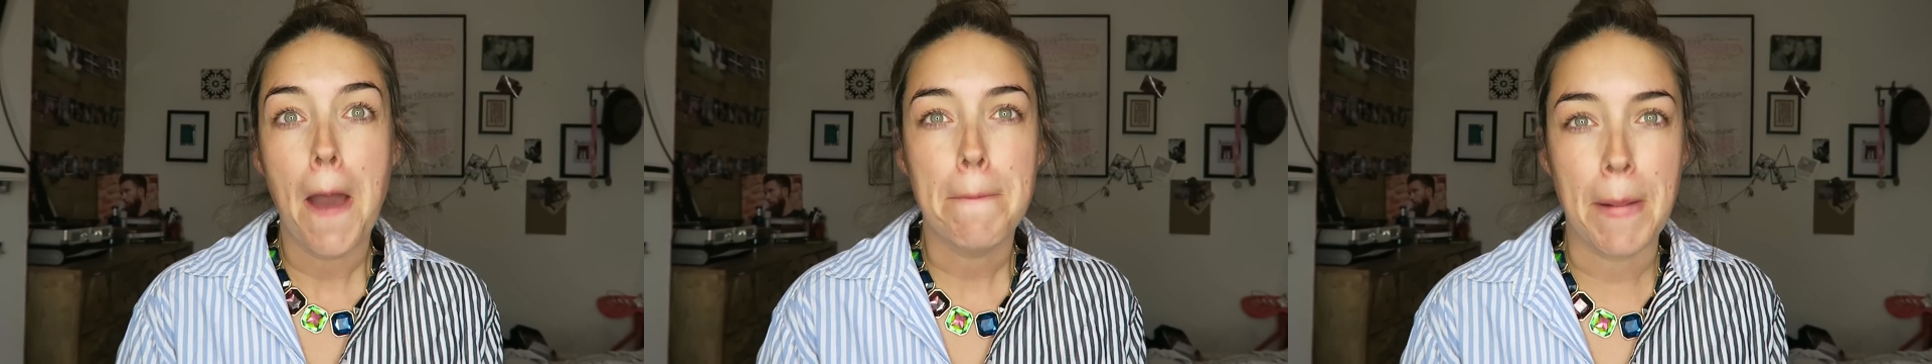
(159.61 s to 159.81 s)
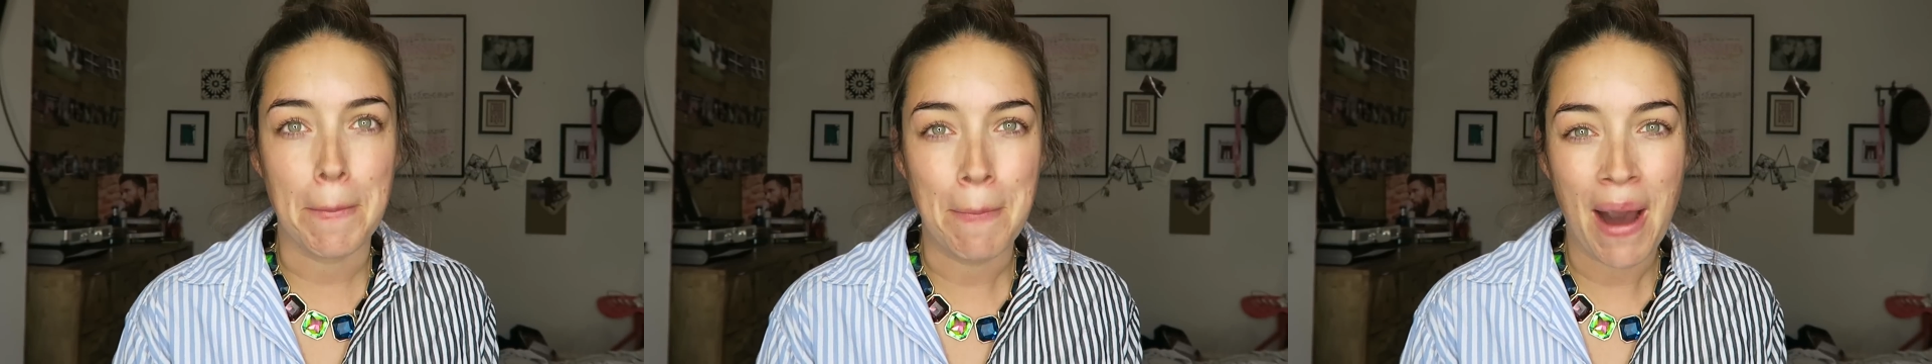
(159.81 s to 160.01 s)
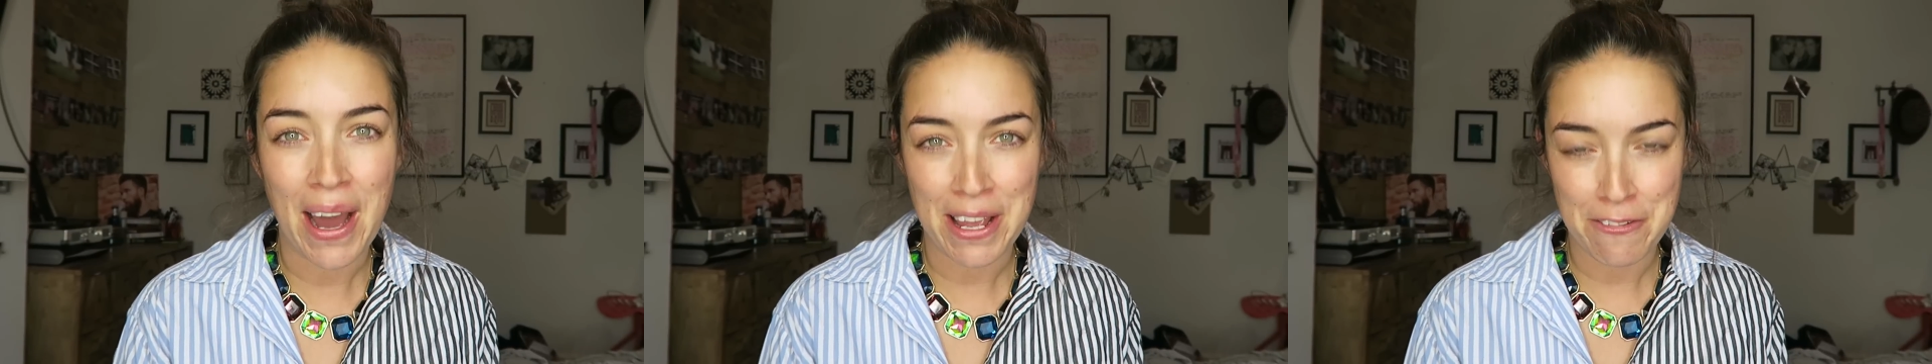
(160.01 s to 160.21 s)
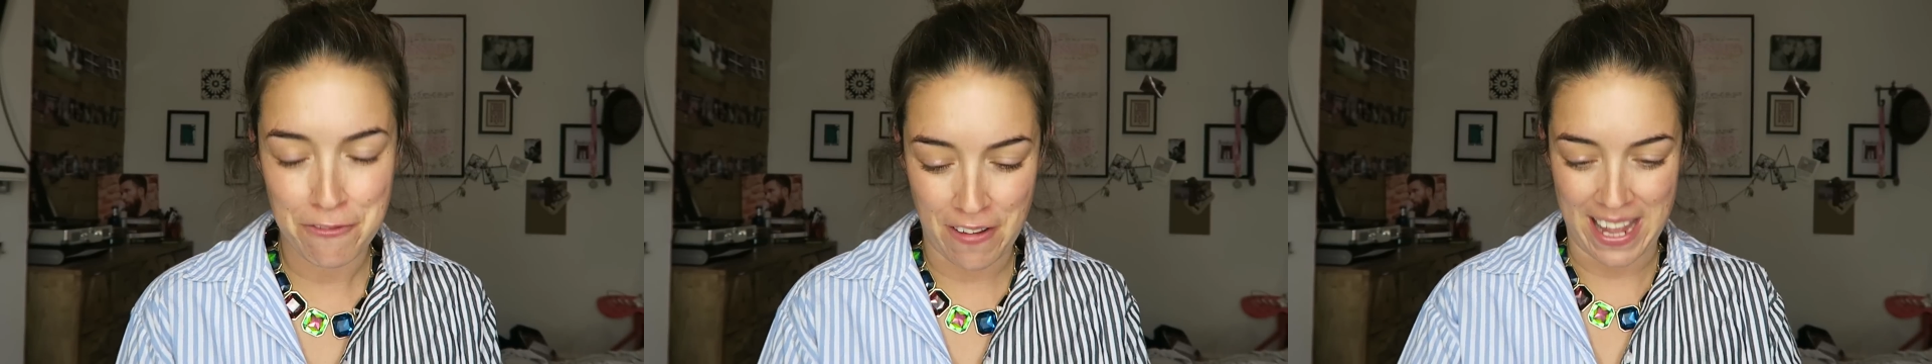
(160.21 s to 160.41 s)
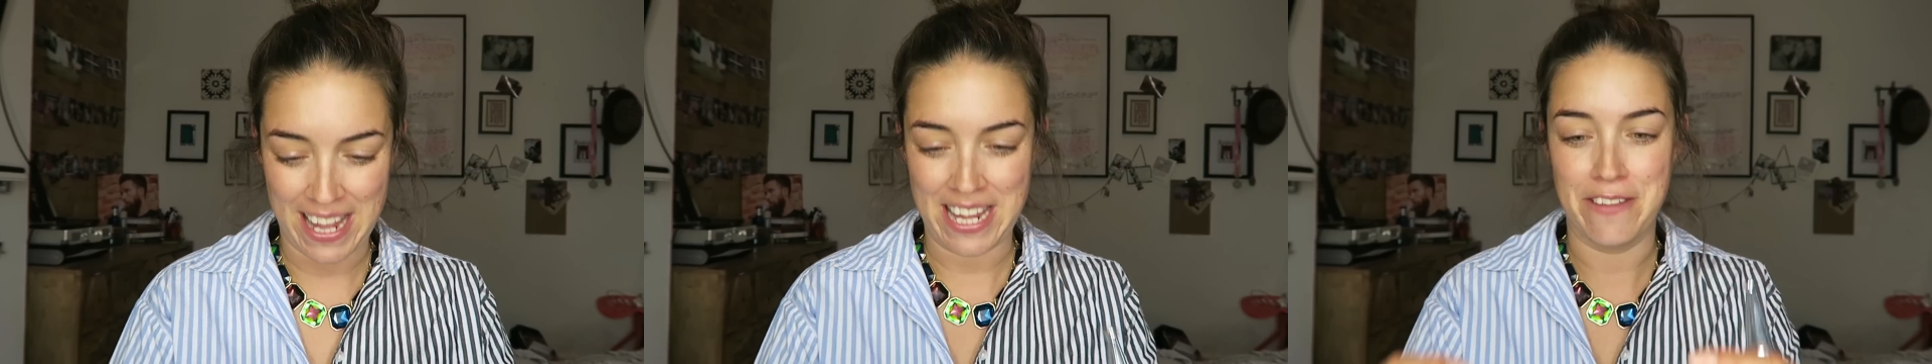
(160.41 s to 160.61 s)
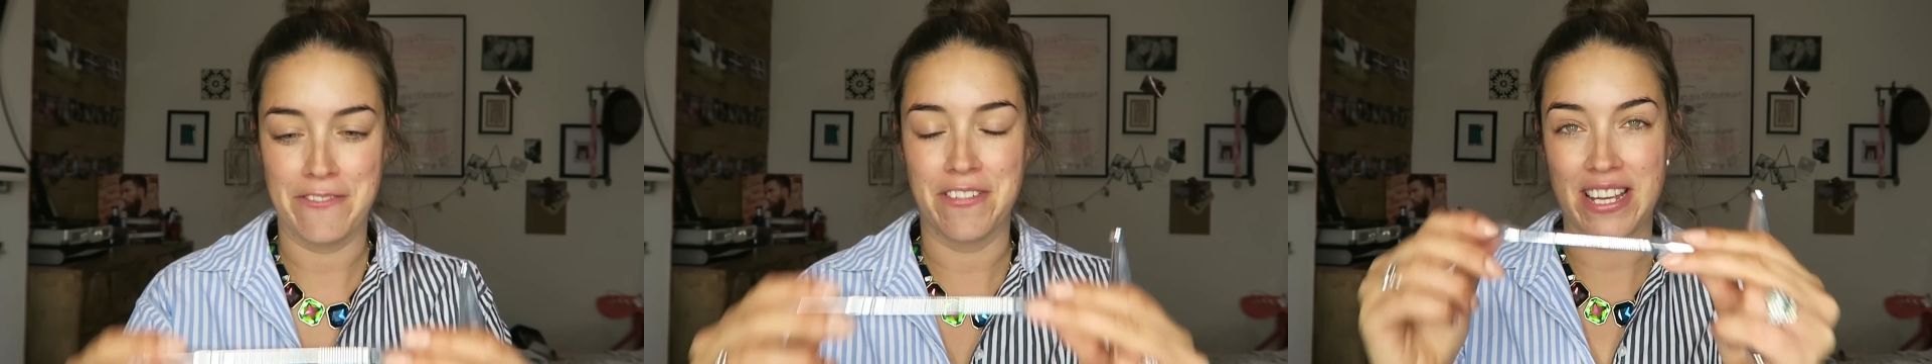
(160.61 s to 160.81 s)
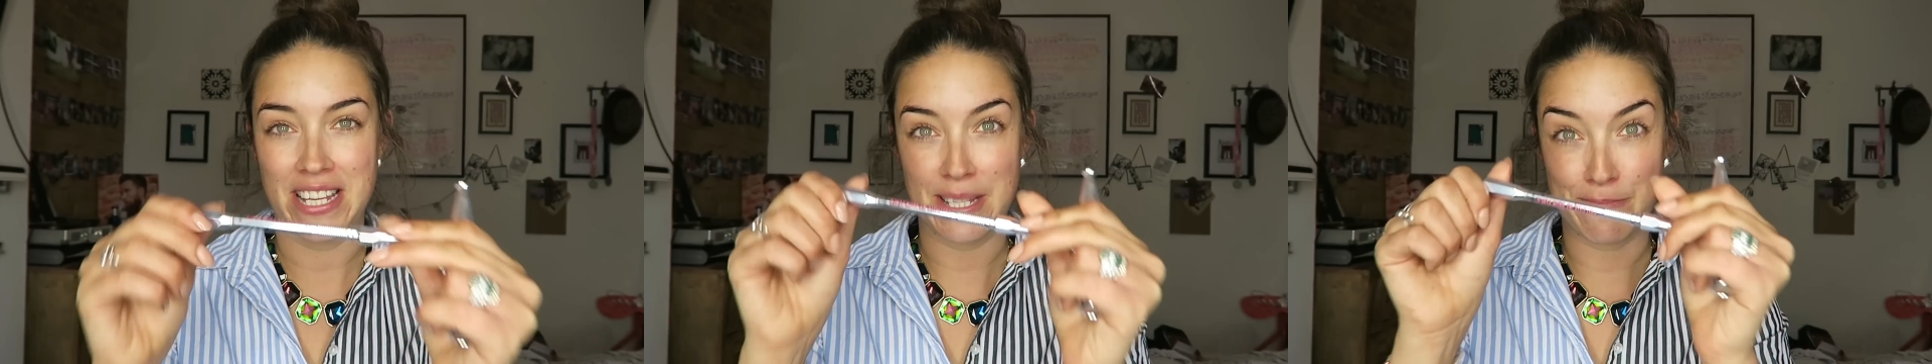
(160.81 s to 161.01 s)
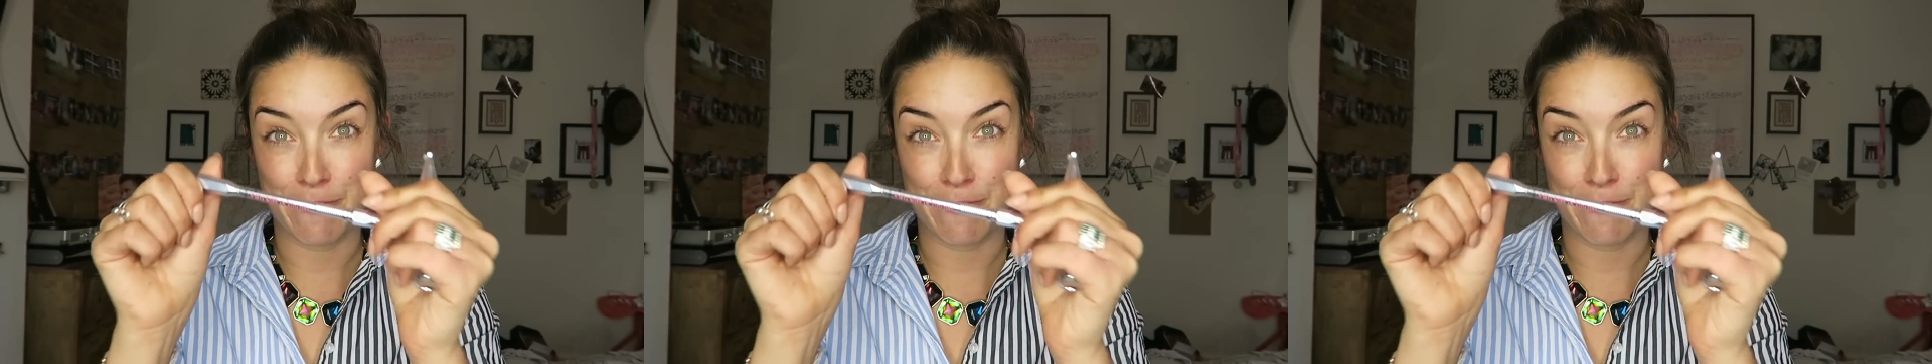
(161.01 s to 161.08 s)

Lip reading: But my fave is